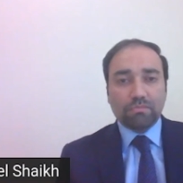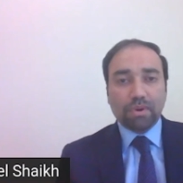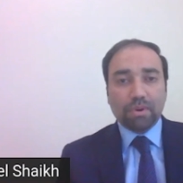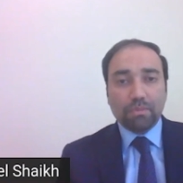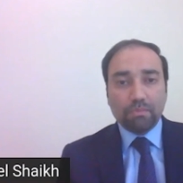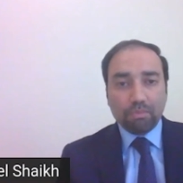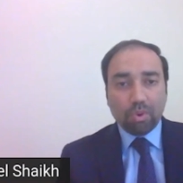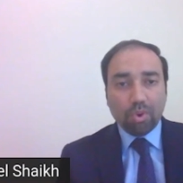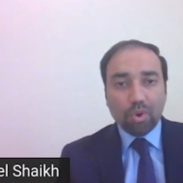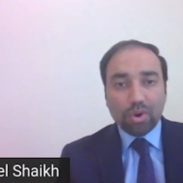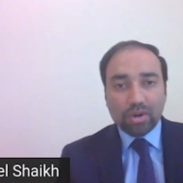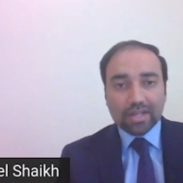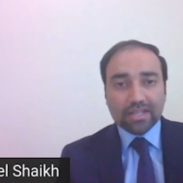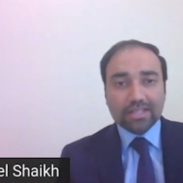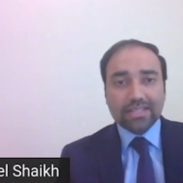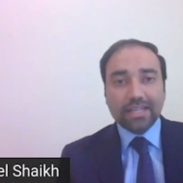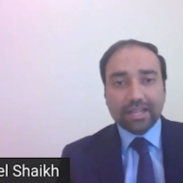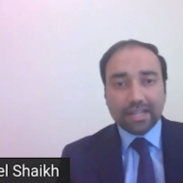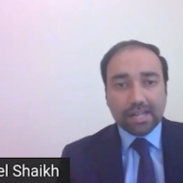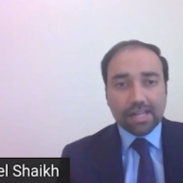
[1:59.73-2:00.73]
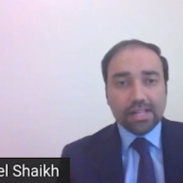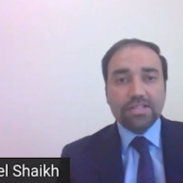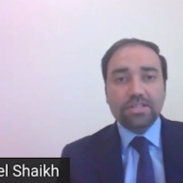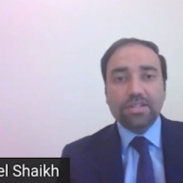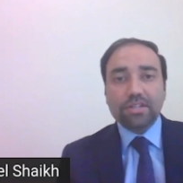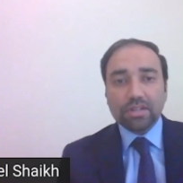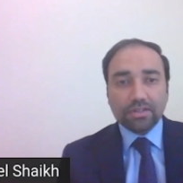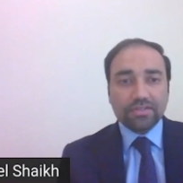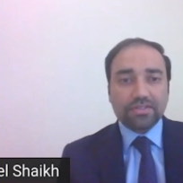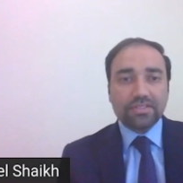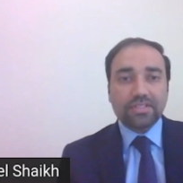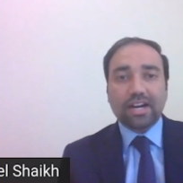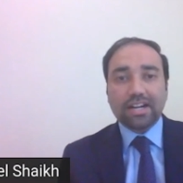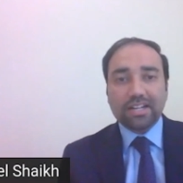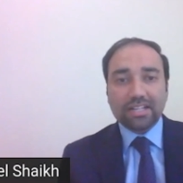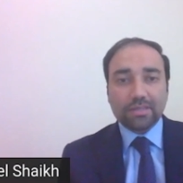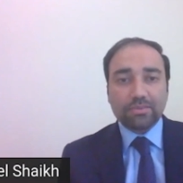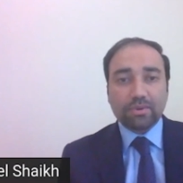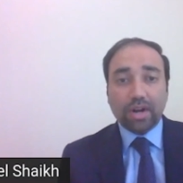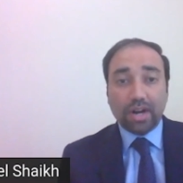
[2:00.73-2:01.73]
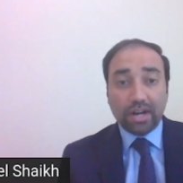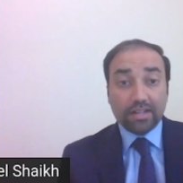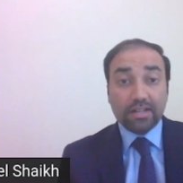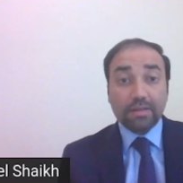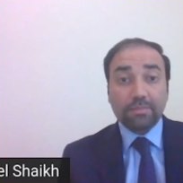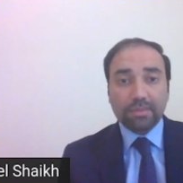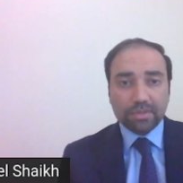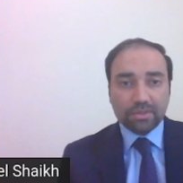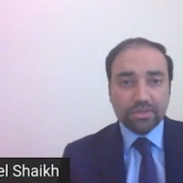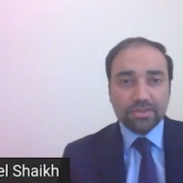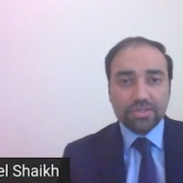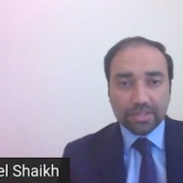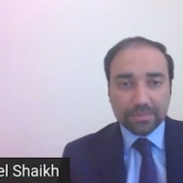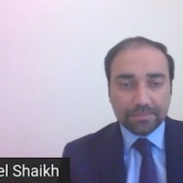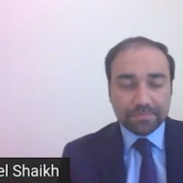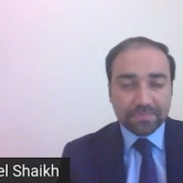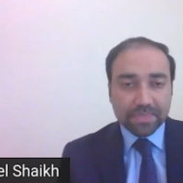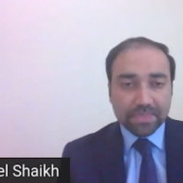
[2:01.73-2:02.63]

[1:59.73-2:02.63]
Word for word: promote the culture of startup or entrepreneurship.